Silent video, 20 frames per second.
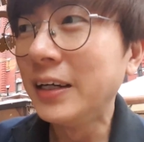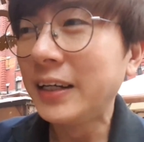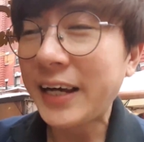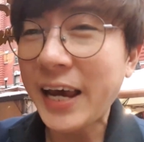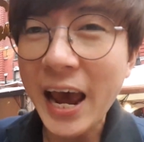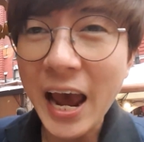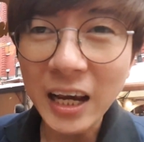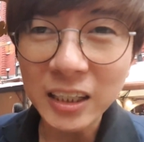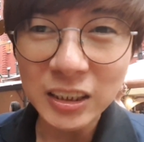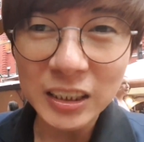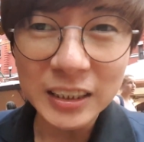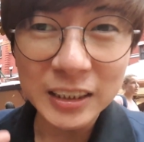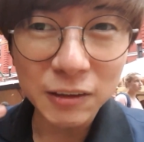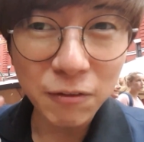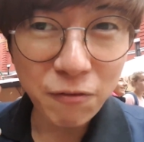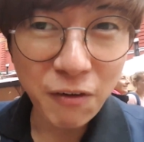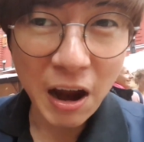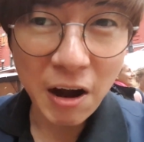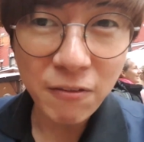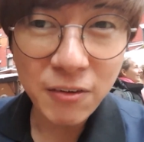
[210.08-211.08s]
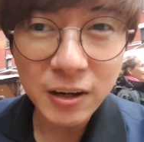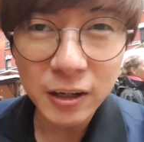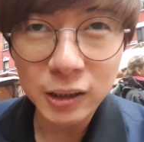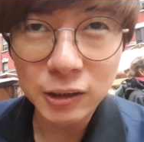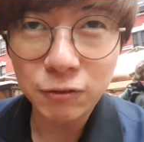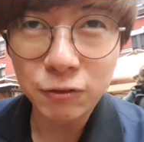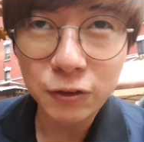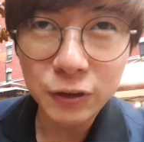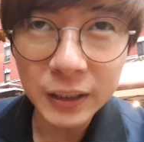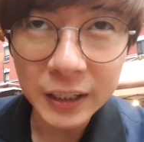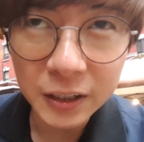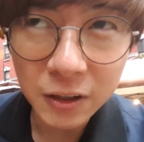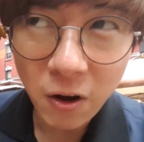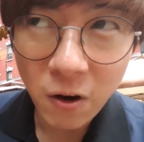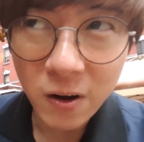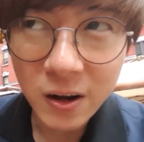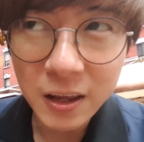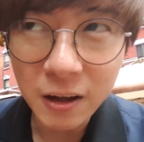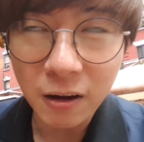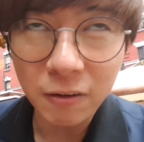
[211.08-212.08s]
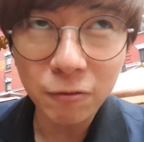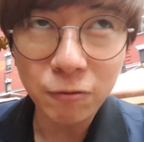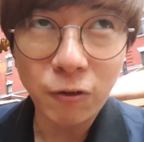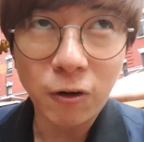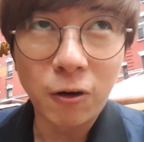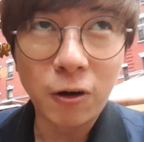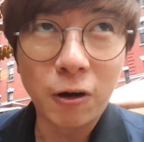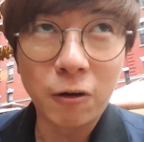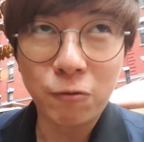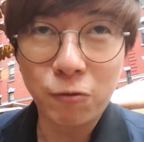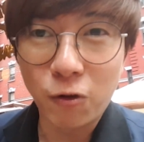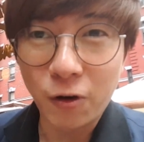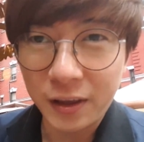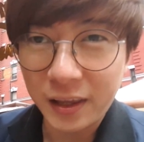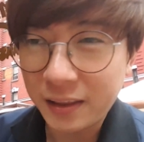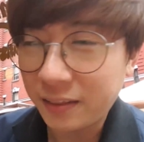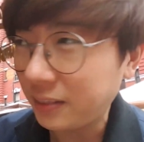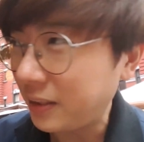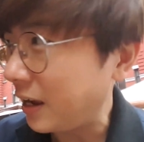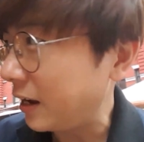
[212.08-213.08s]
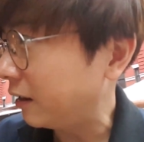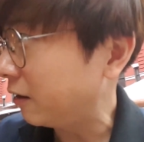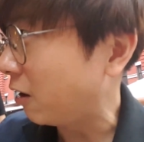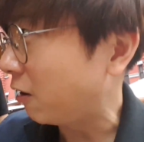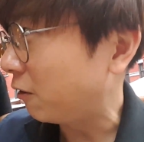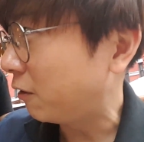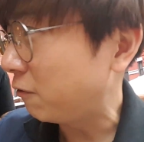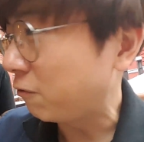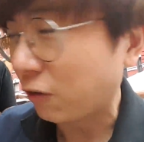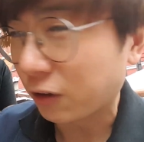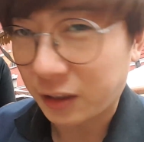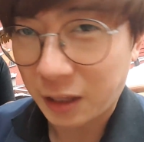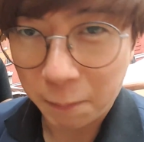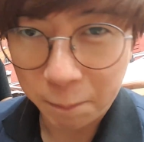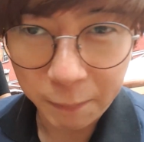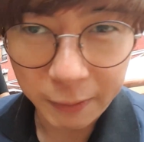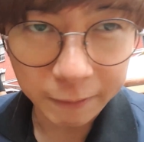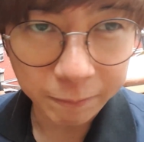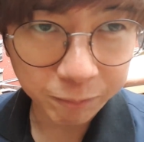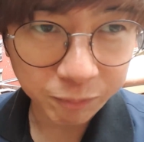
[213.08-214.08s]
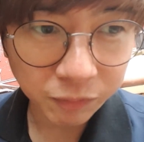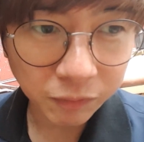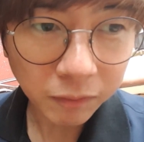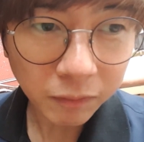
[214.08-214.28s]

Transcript: Cash is very useful here, not only for eating, not only for tipping.